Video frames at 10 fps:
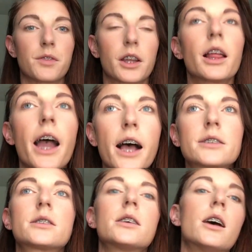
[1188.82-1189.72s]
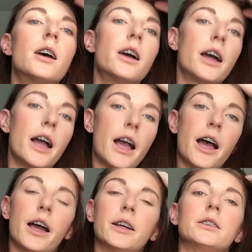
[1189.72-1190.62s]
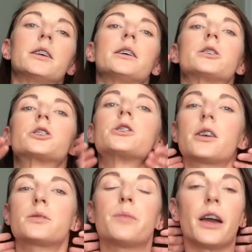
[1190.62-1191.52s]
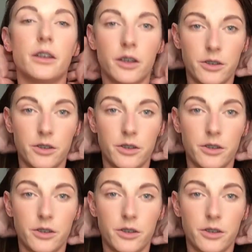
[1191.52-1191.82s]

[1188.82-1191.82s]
of the glass, and it's just been